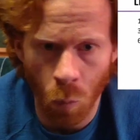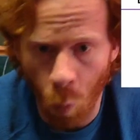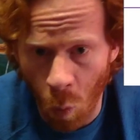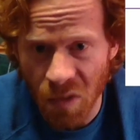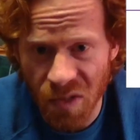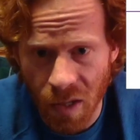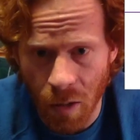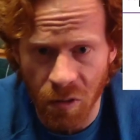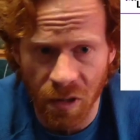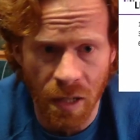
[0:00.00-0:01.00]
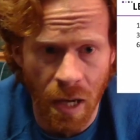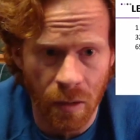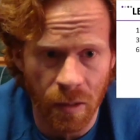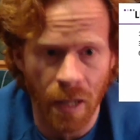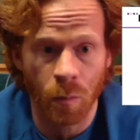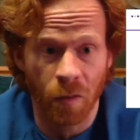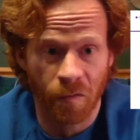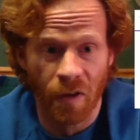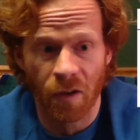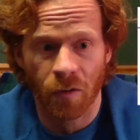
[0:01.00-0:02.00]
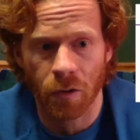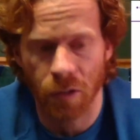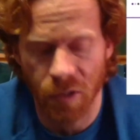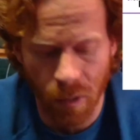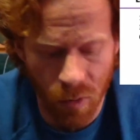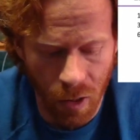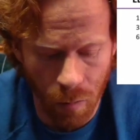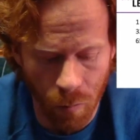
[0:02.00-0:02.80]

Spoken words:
1's not really an outlier, but 500 seems like it